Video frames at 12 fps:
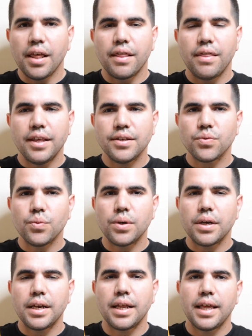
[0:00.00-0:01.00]
This
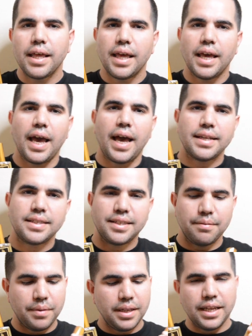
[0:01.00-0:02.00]
one has
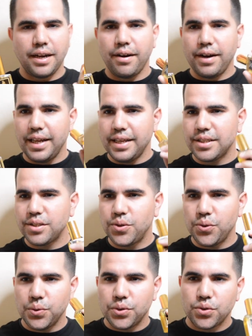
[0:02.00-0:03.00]
similarities
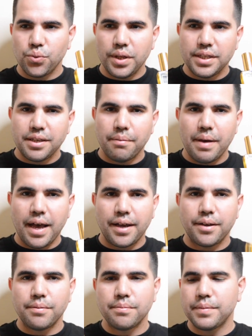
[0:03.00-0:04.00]
to Sweet
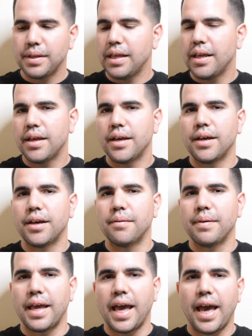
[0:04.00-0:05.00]
Tobacco. It
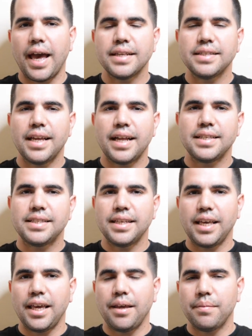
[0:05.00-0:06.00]
has that
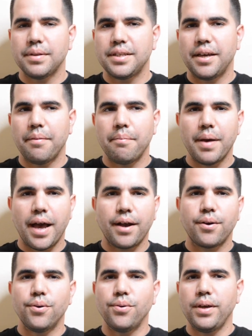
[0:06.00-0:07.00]
same
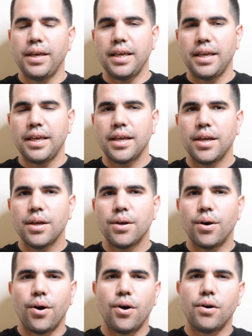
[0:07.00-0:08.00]
tobacco-y,
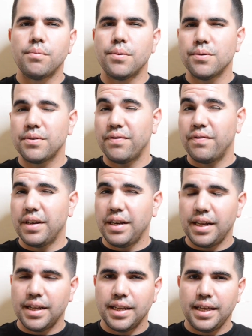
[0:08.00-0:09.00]
almost
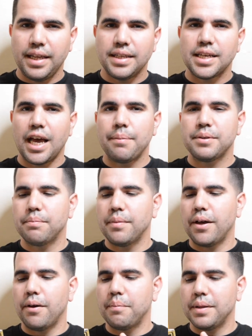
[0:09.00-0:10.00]
vanilla-y type
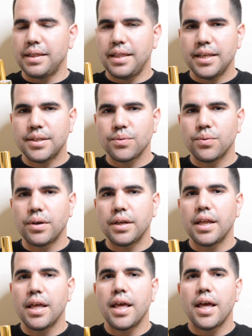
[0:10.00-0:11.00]
smell, but this
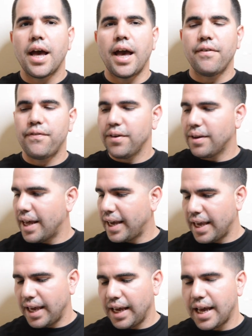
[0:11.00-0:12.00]
one I feel
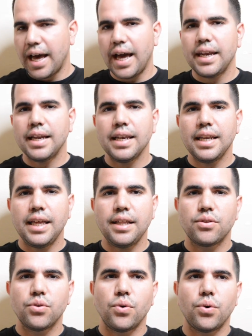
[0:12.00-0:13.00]
like it can kind of
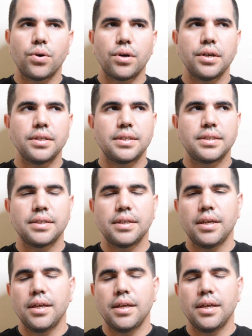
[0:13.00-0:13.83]
lean towards,